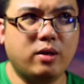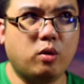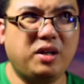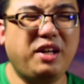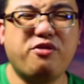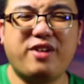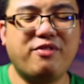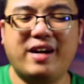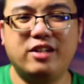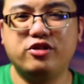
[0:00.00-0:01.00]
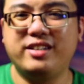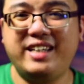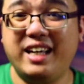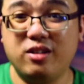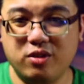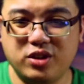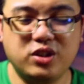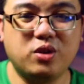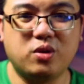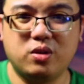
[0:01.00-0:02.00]
only 500 yen or
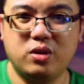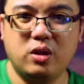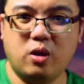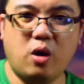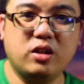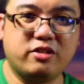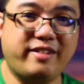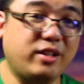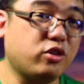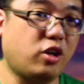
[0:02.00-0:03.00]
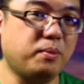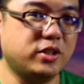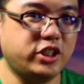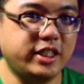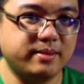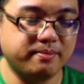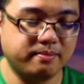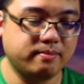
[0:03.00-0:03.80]
so on a print toy machine